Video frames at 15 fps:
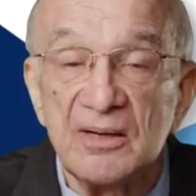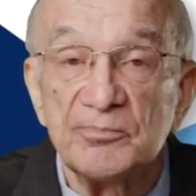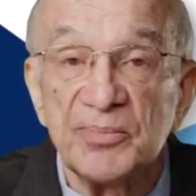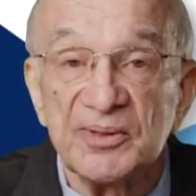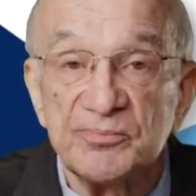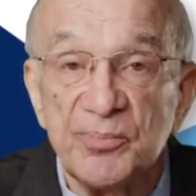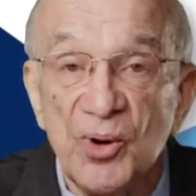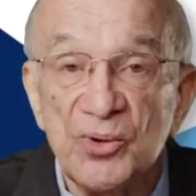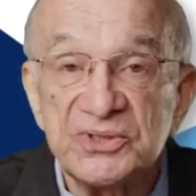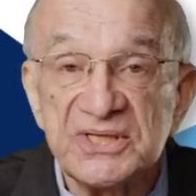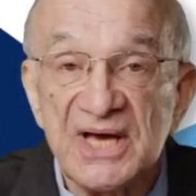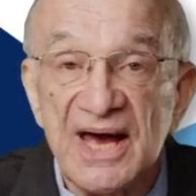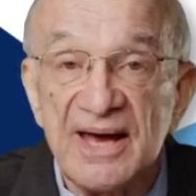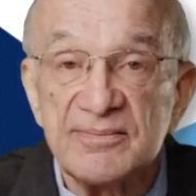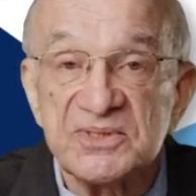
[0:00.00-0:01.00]
but both
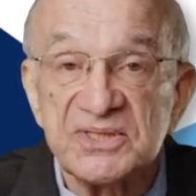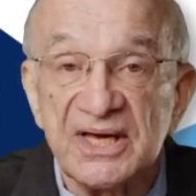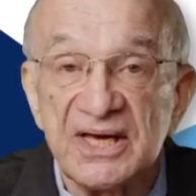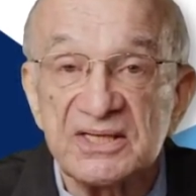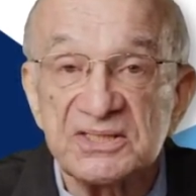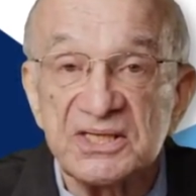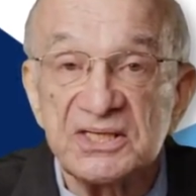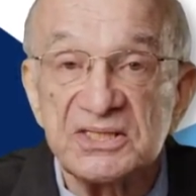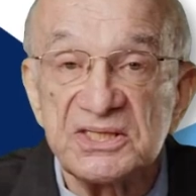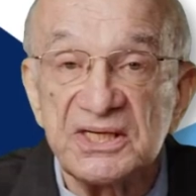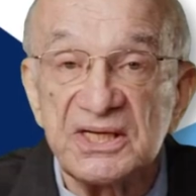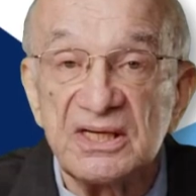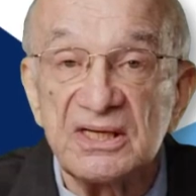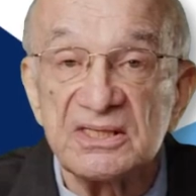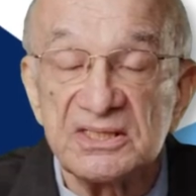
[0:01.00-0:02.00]
times the
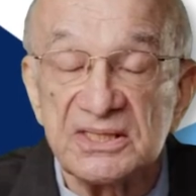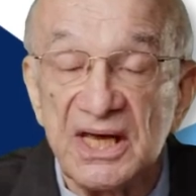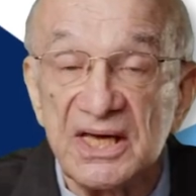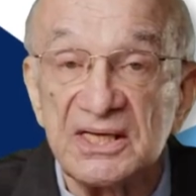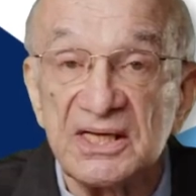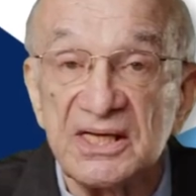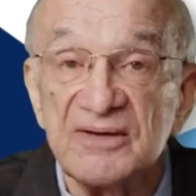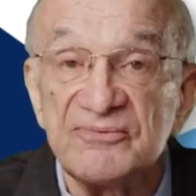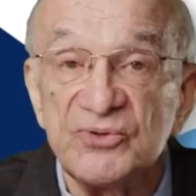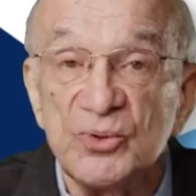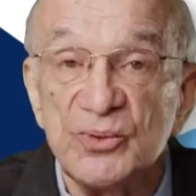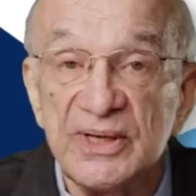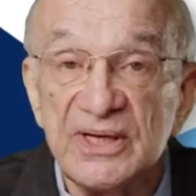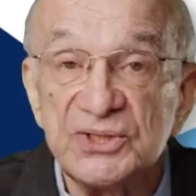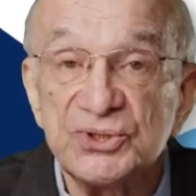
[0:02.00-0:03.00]
SEC said, if
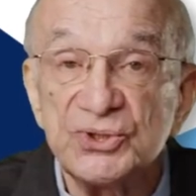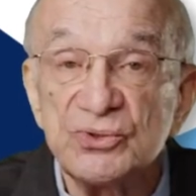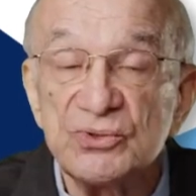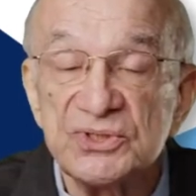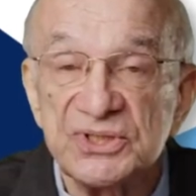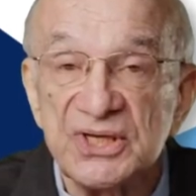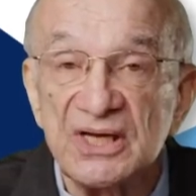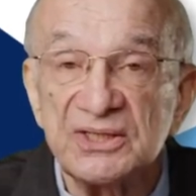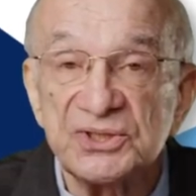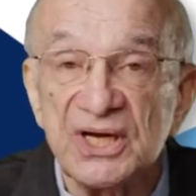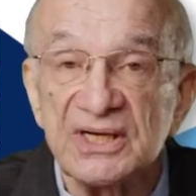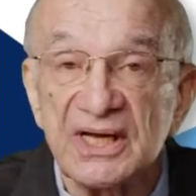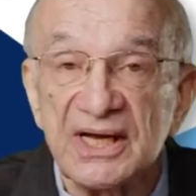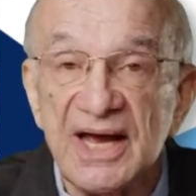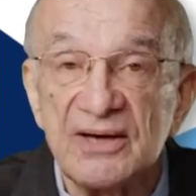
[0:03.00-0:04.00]
you issue such
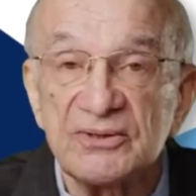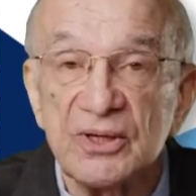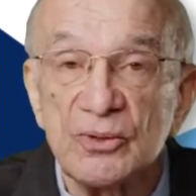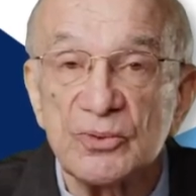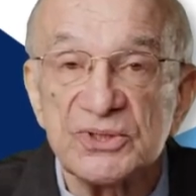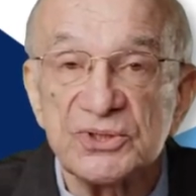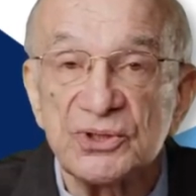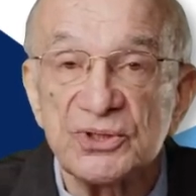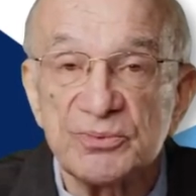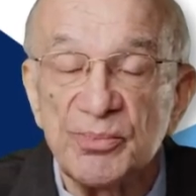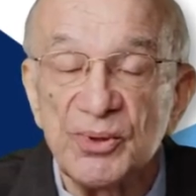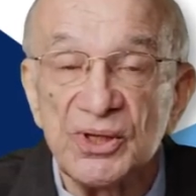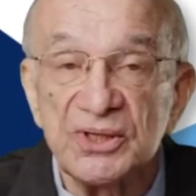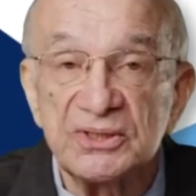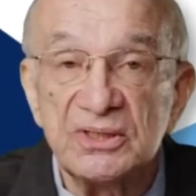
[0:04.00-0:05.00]
an accounting research
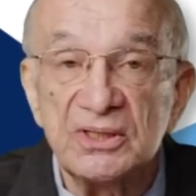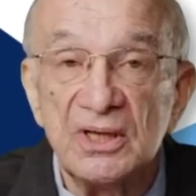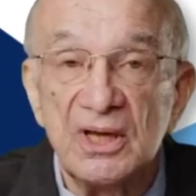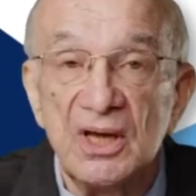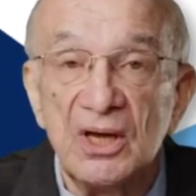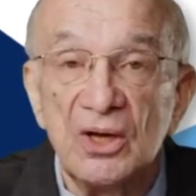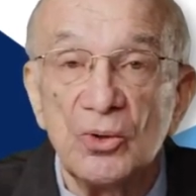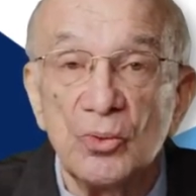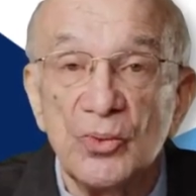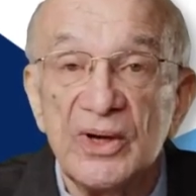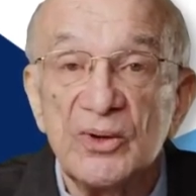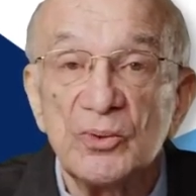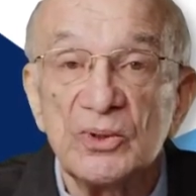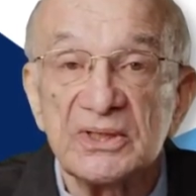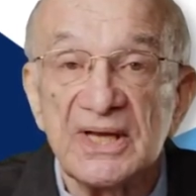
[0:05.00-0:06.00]
bulletin, we
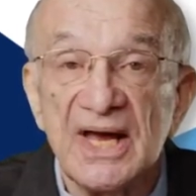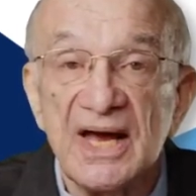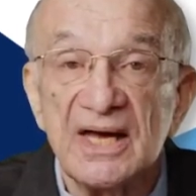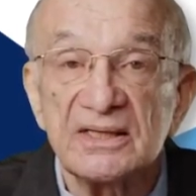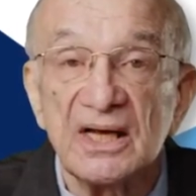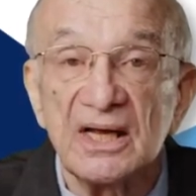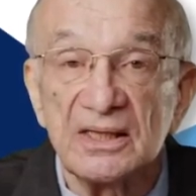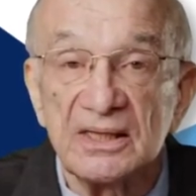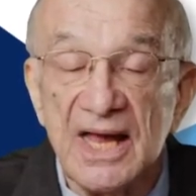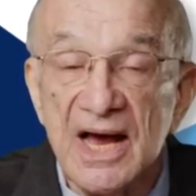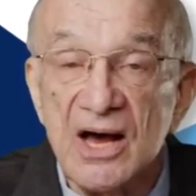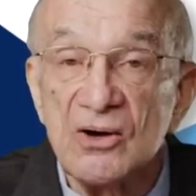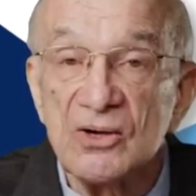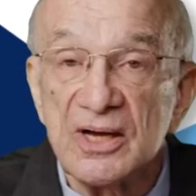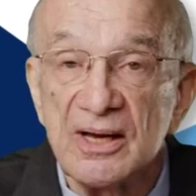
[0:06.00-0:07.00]
will not
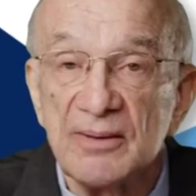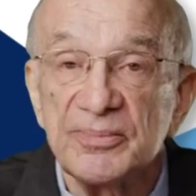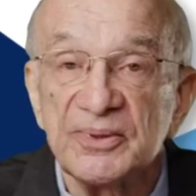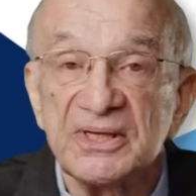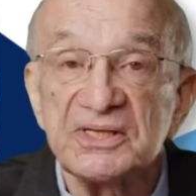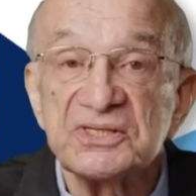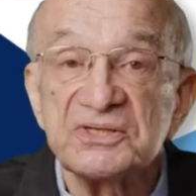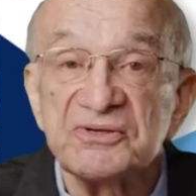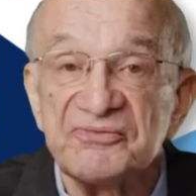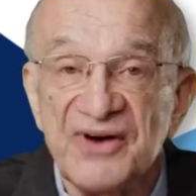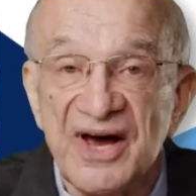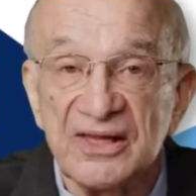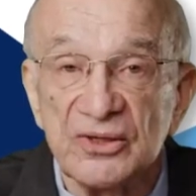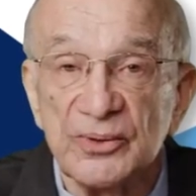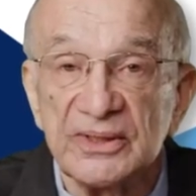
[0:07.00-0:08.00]
allow companies to
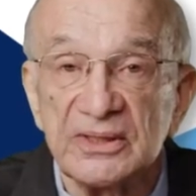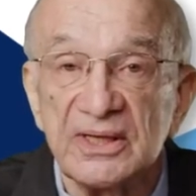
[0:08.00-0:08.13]
follow it.